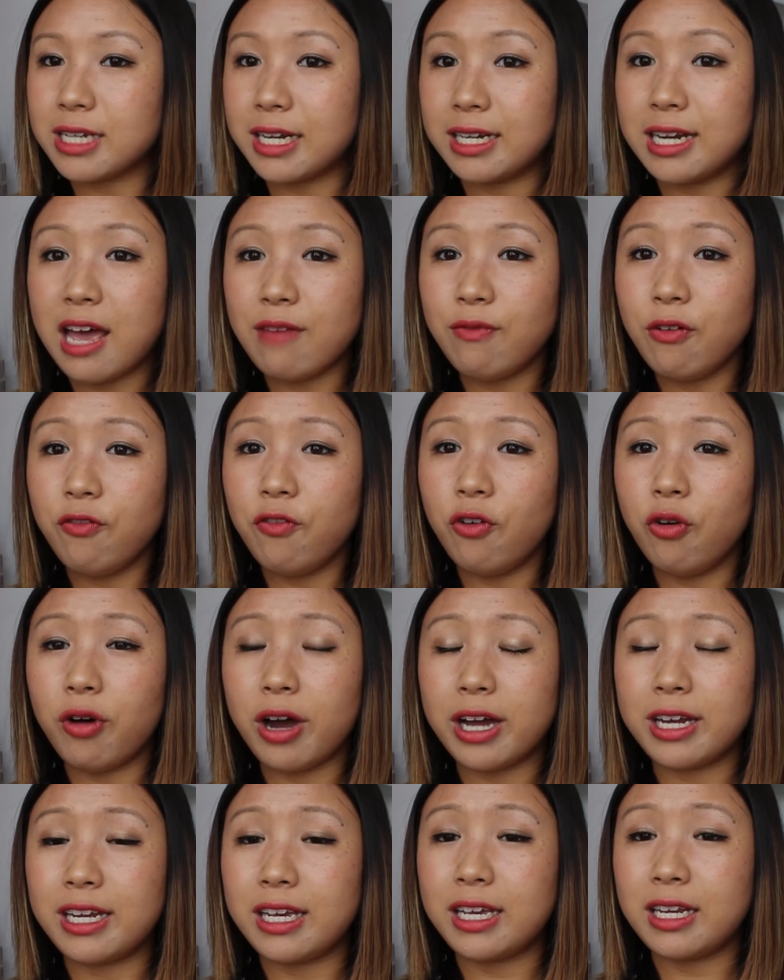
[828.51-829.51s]
I never
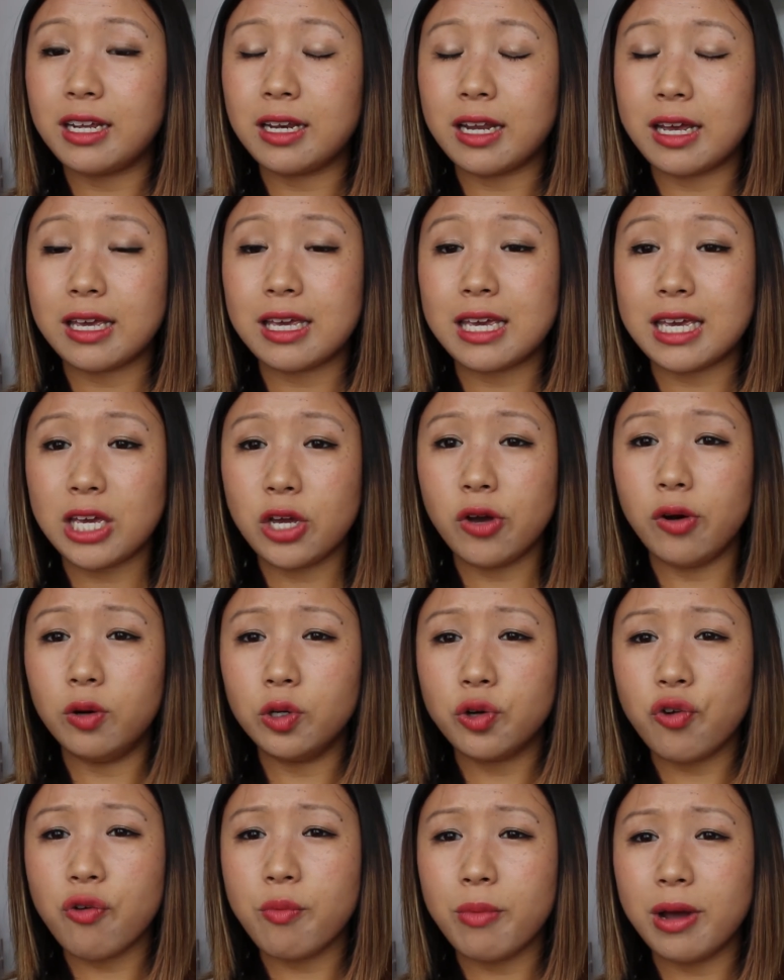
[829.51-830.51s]
thought I needed a key
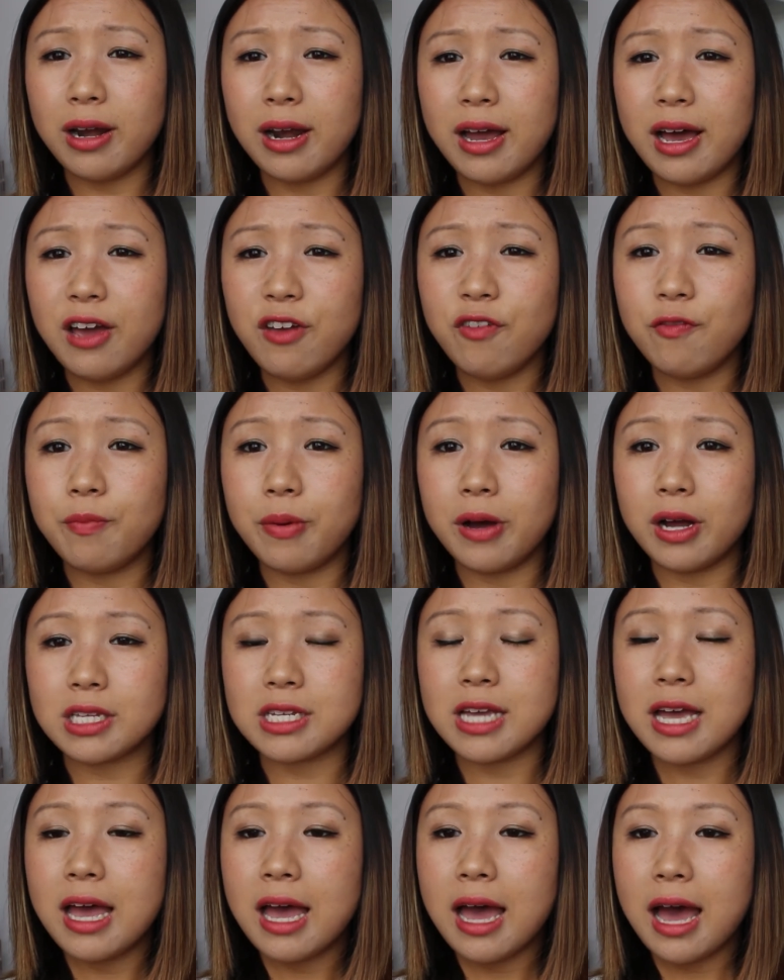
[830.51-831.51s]
holder in my life,
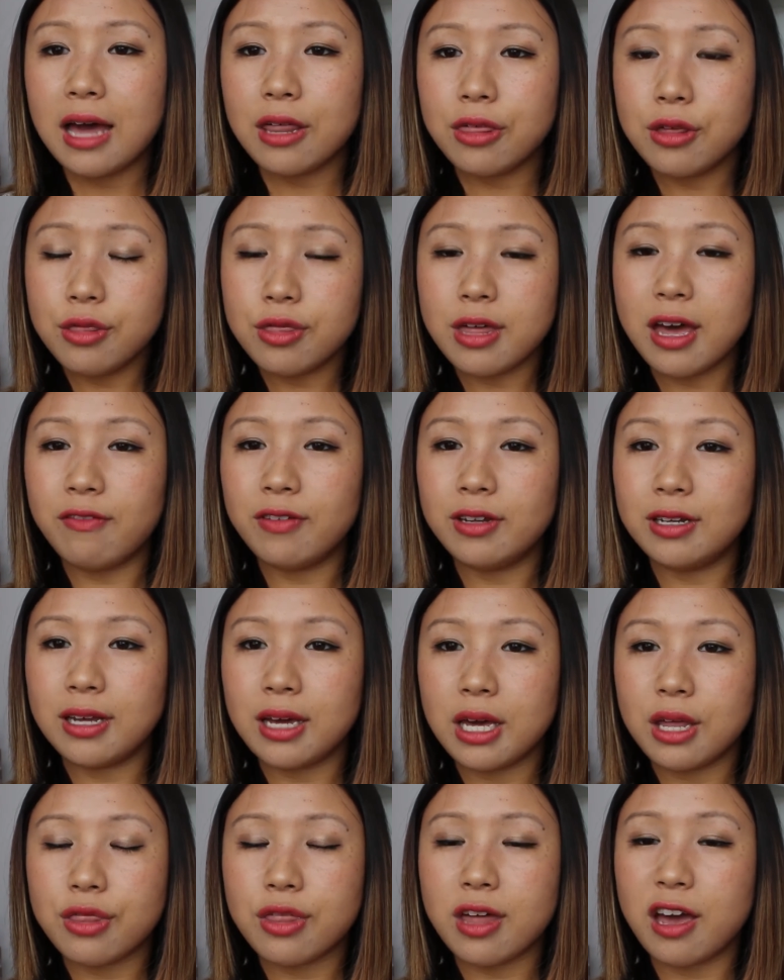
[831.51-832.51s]
but since having
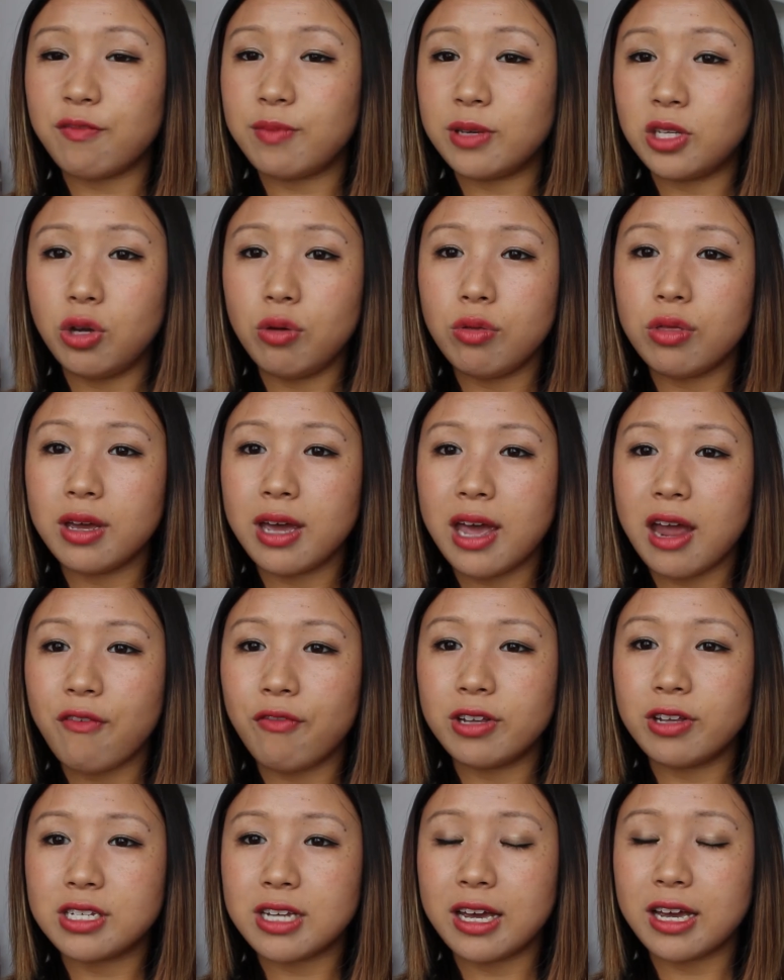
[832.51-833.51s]
this, I've been using it
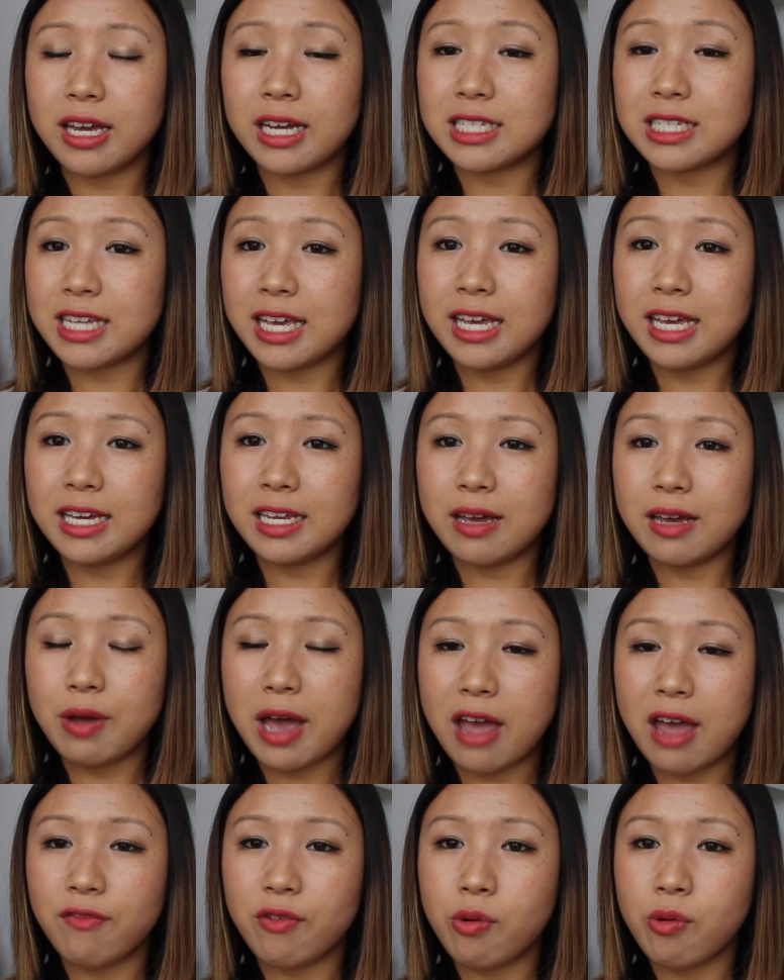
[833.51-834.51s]
every day. I've taken it
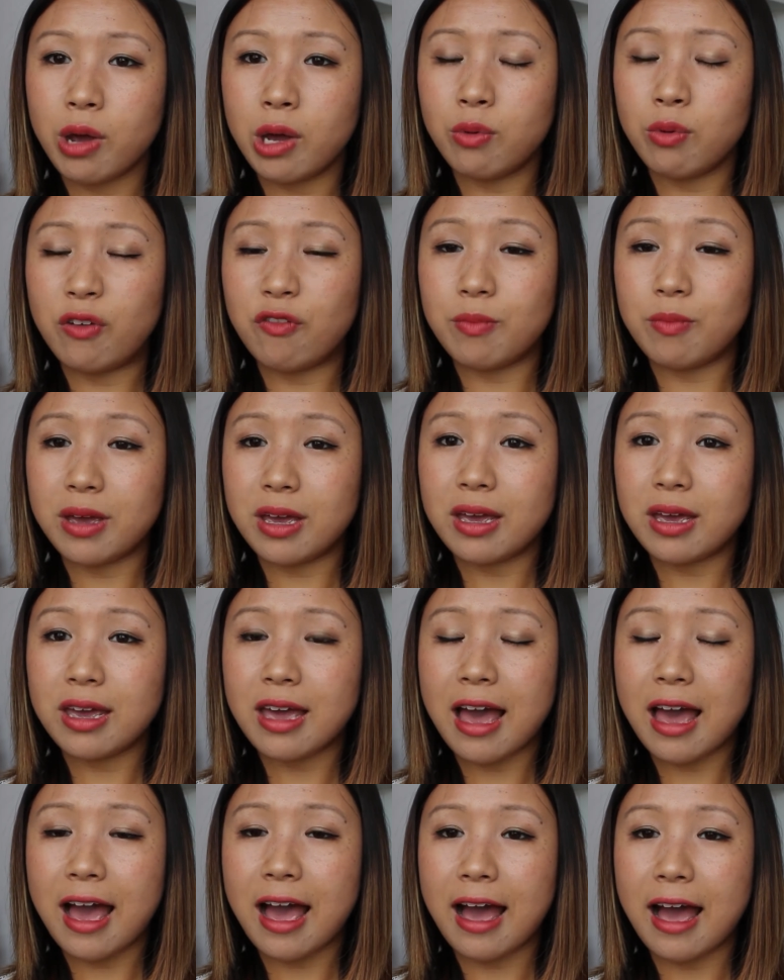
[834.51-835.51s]
everywhere with
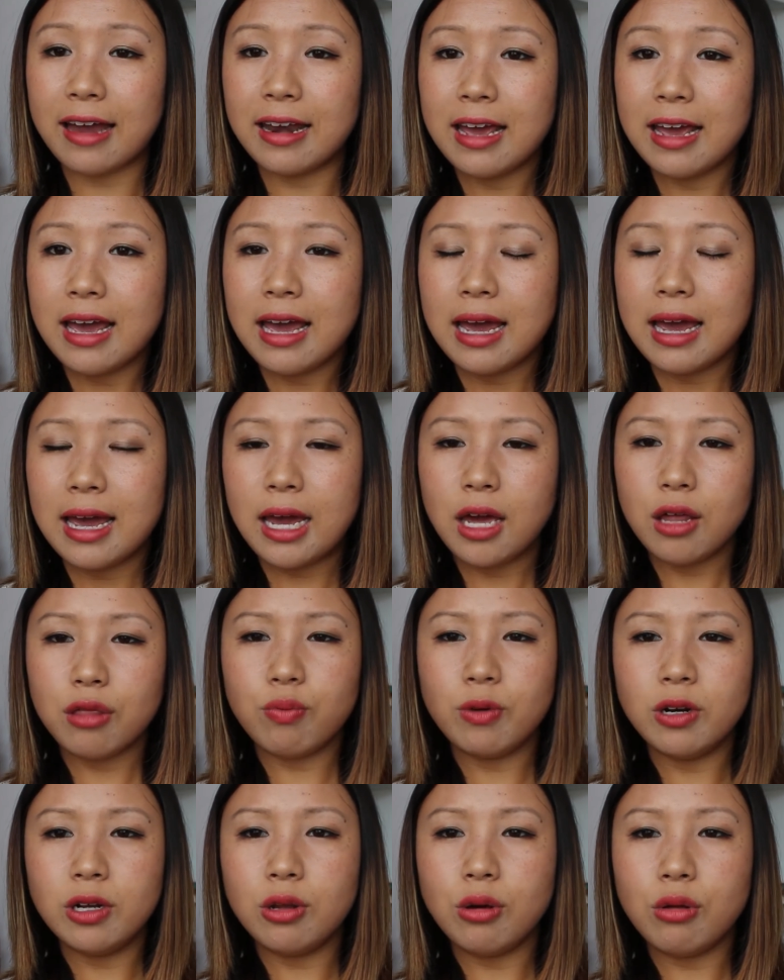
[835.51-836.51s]
me, and it's
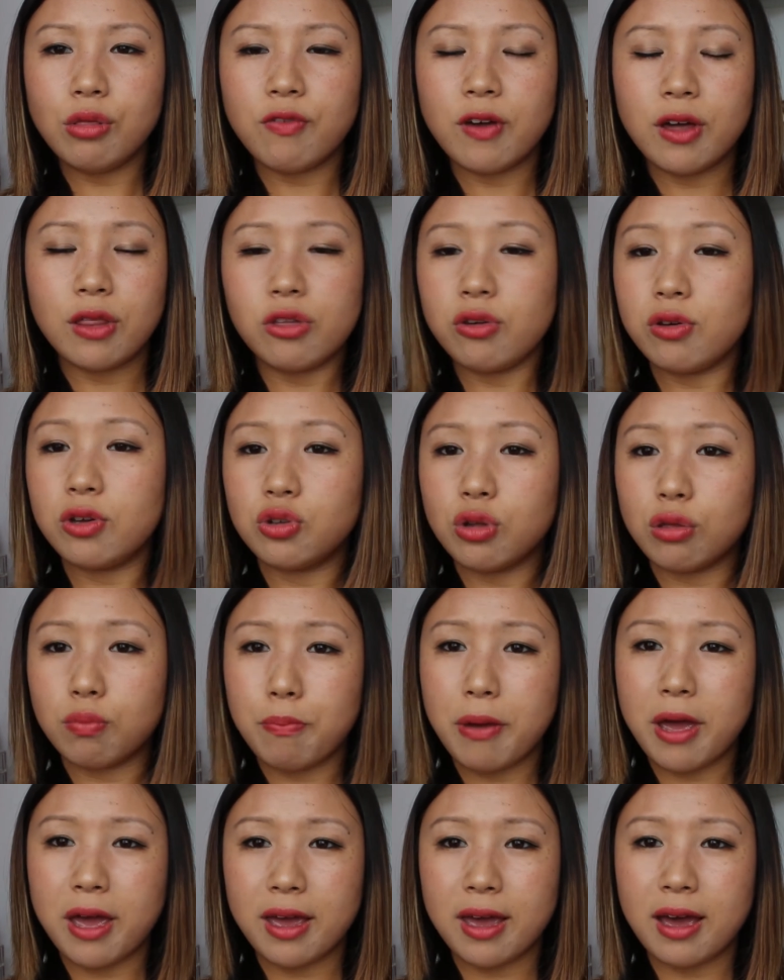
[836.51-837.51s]
one of those things you can just
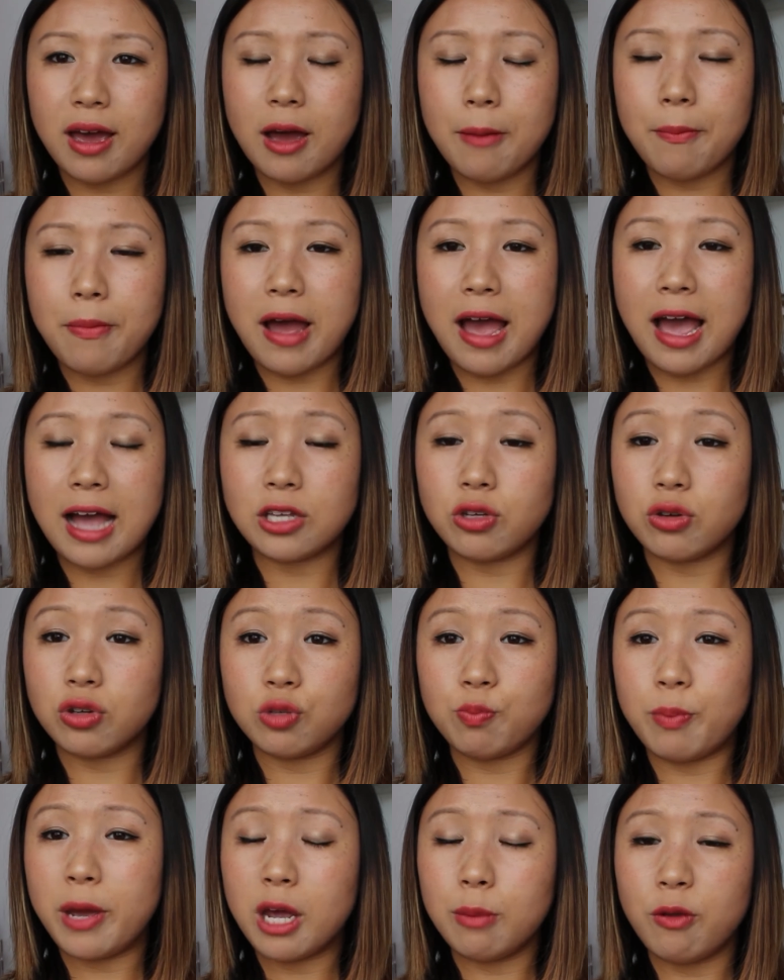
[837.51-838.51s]
pick up, and you
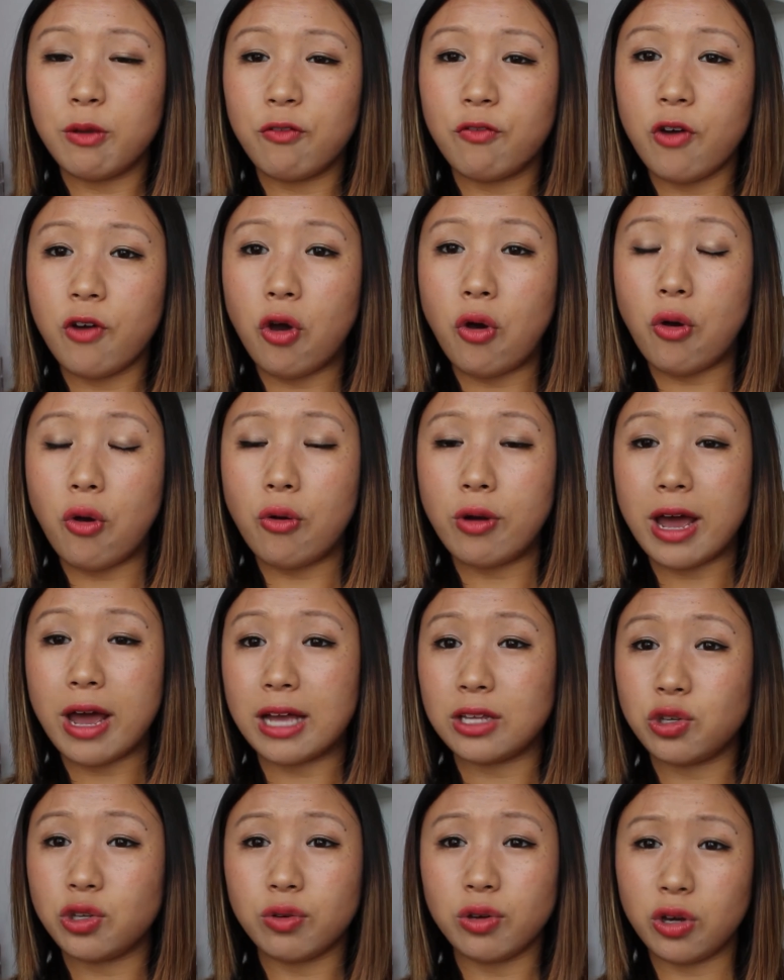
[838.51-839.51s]
can pick up your phone
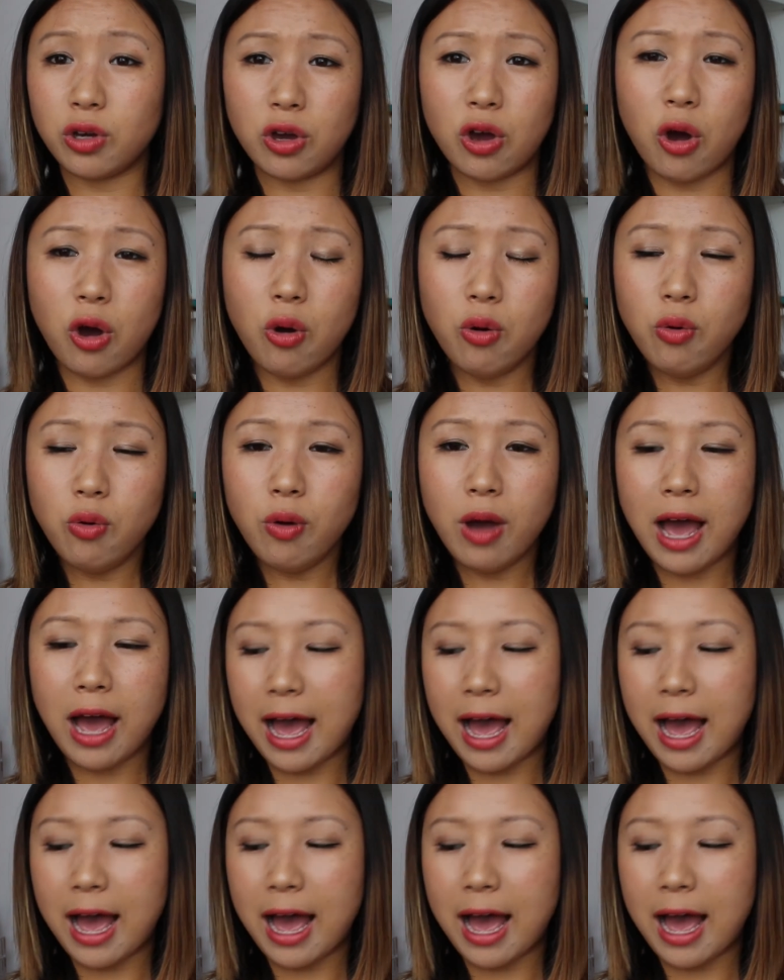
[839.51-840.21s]
and you can go.